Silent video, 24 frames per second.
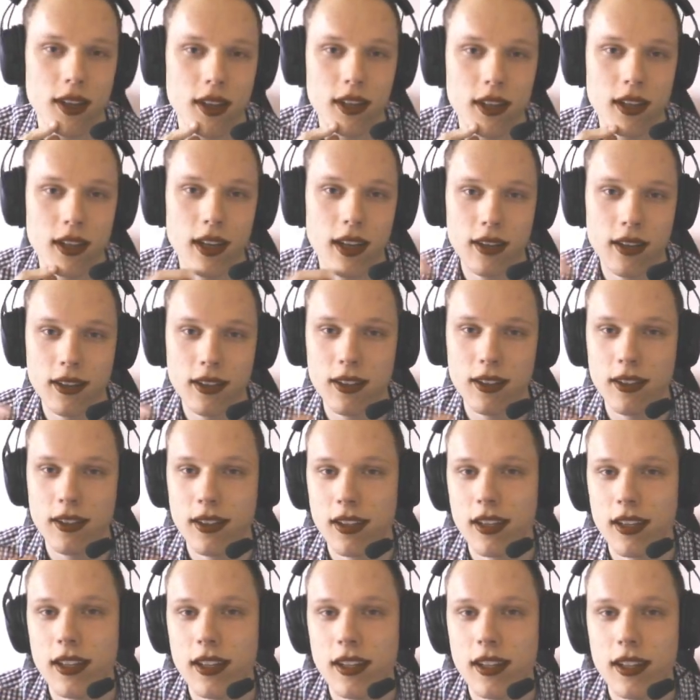Then,
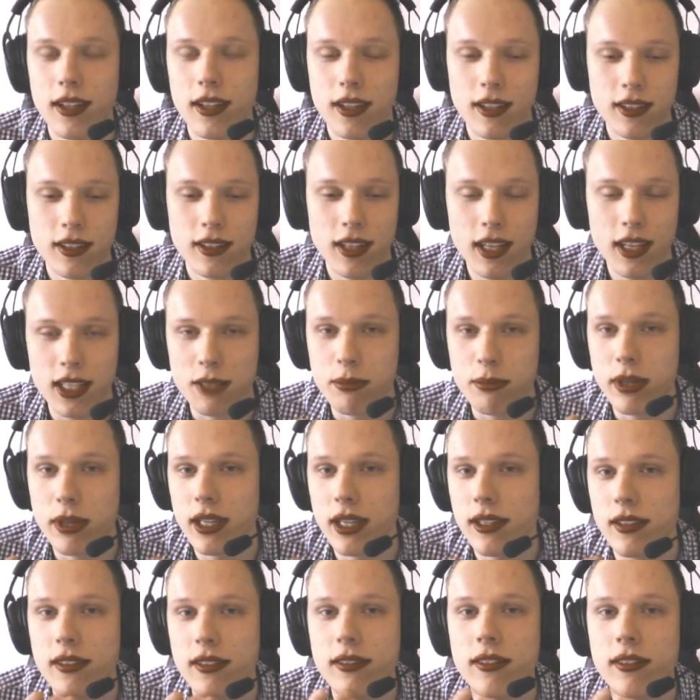then his beard
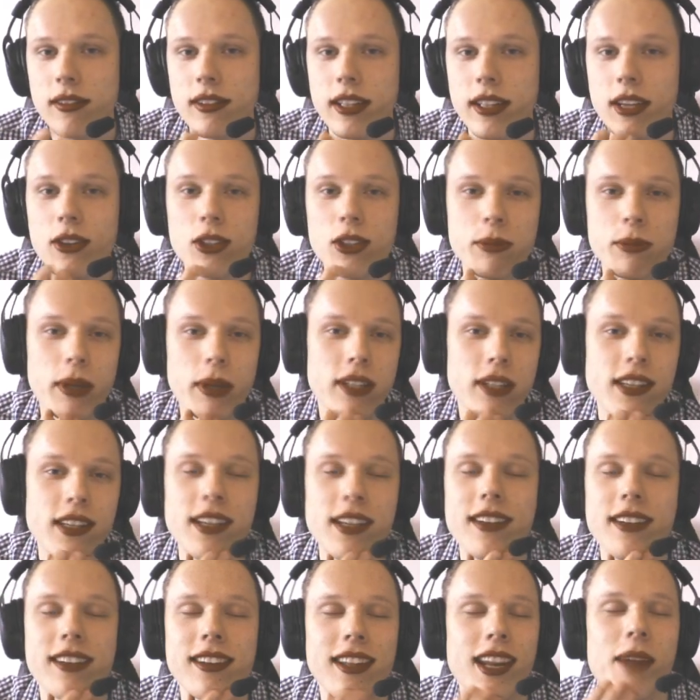tickles my chin
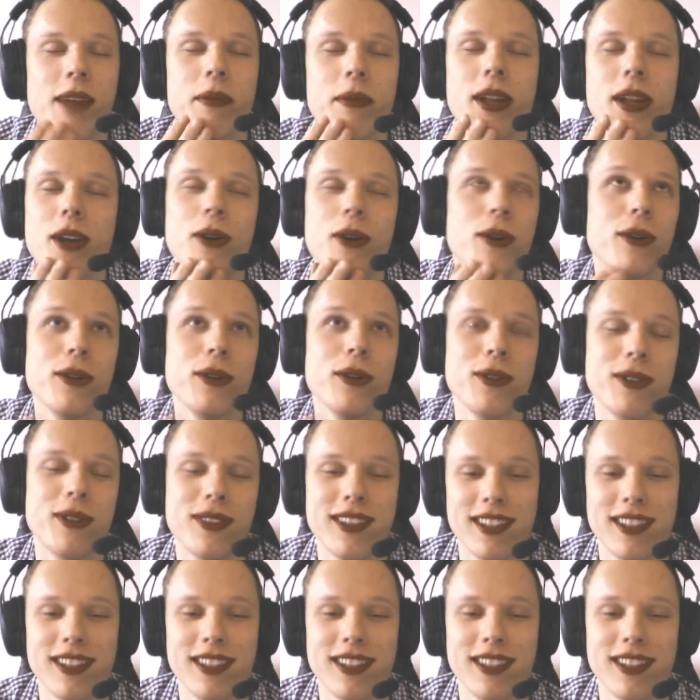and I'm like, ooh.